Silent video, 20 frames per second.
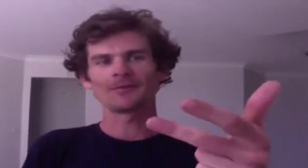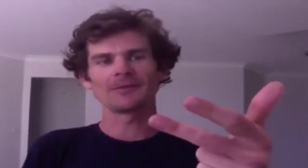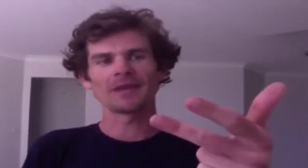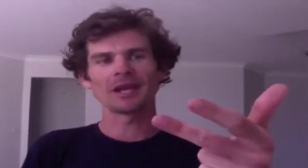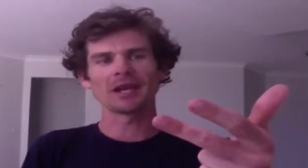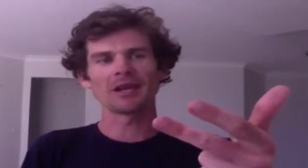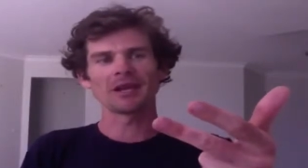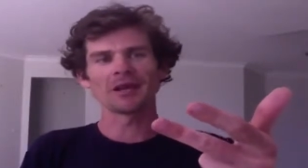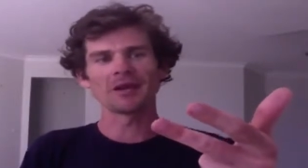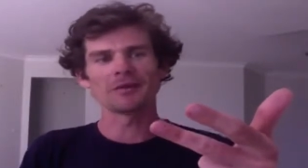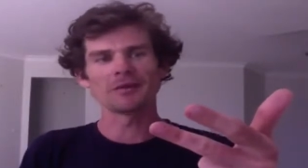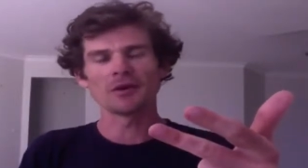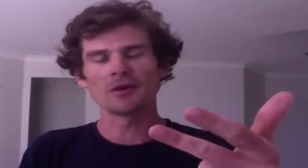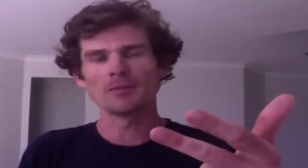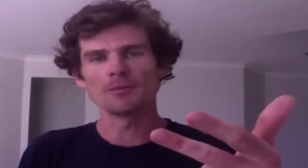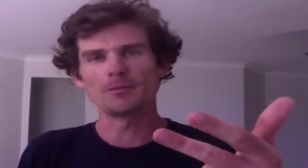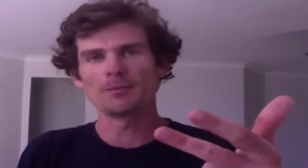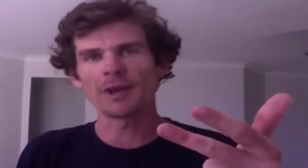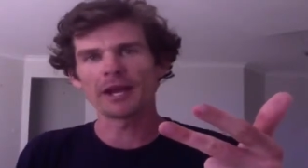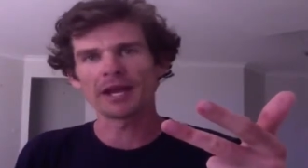
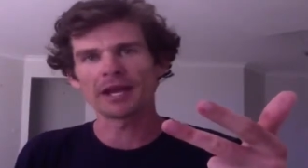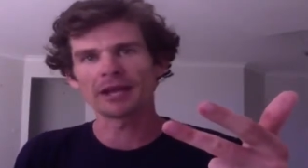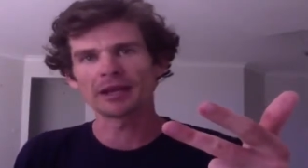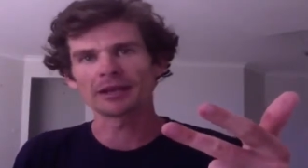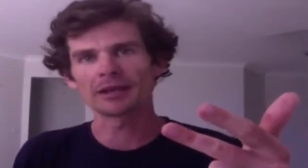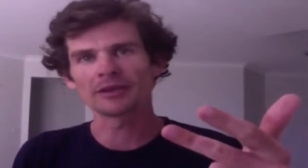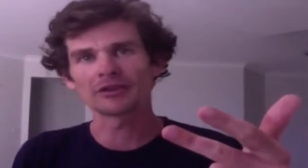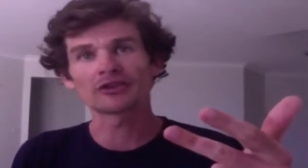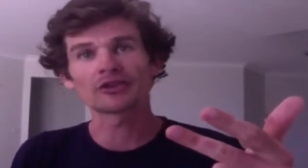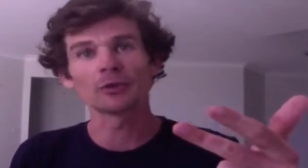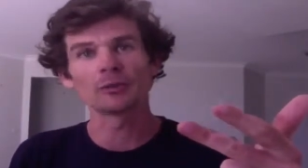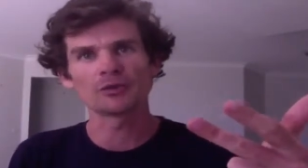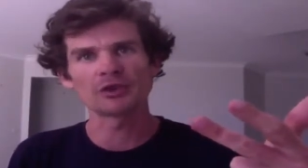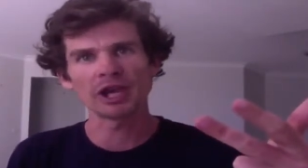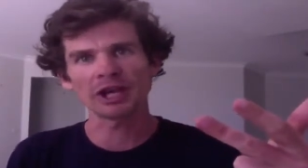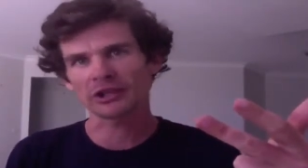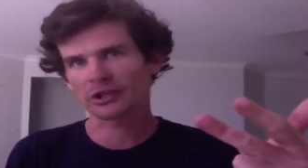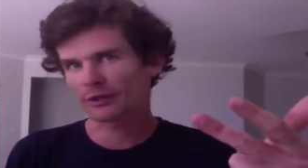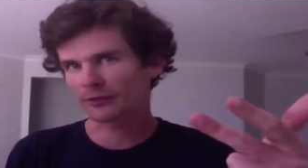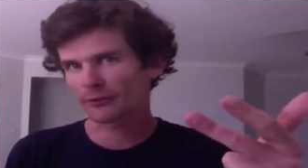they're being
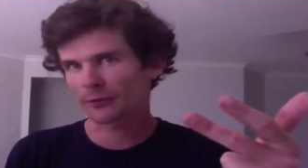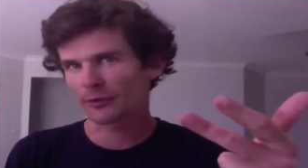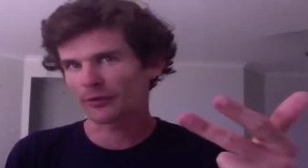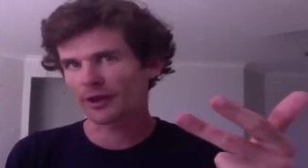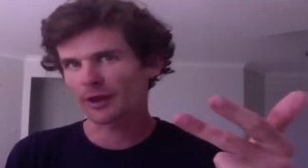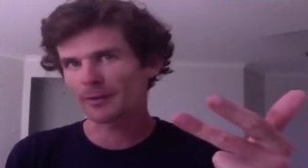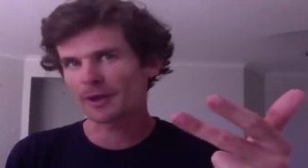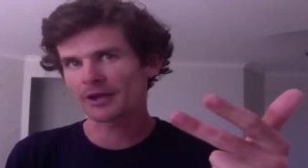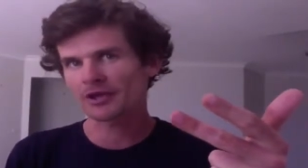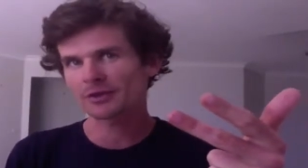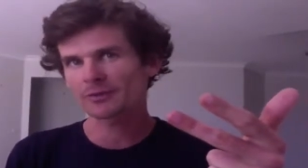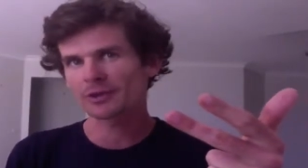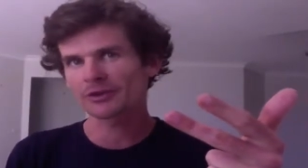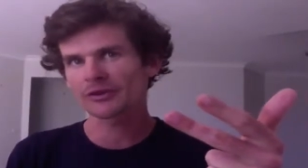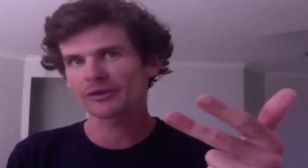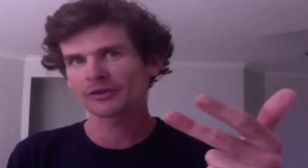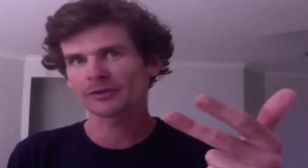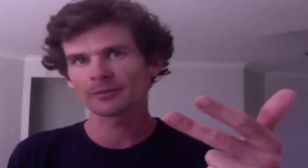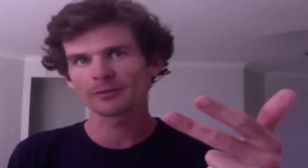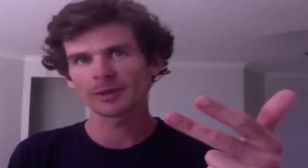subjective with their
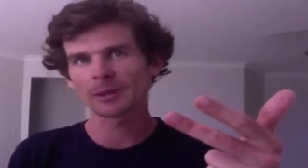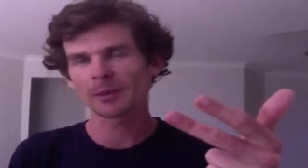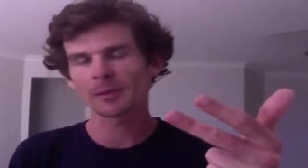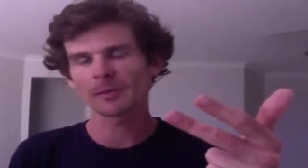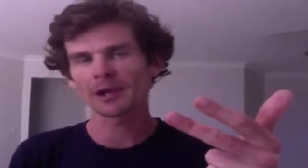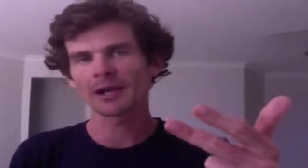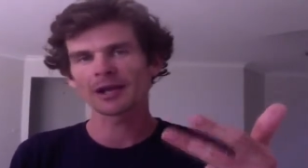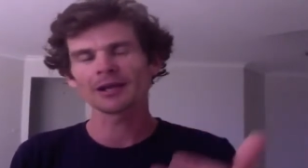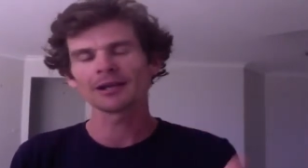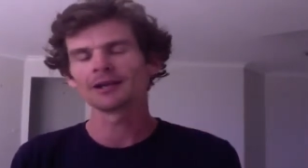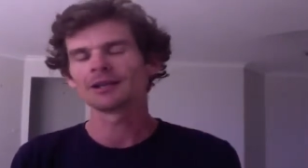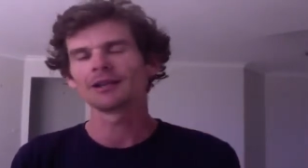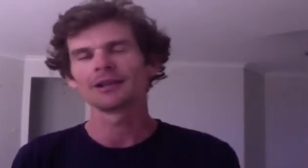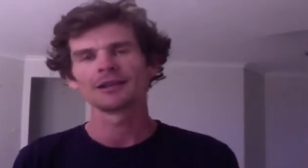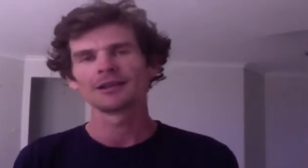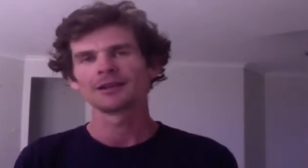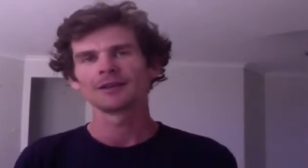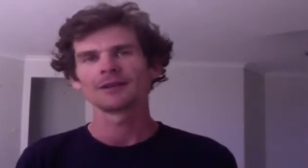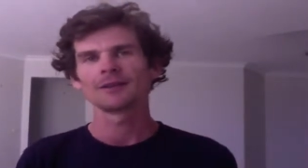measurements, blah, blah, blah.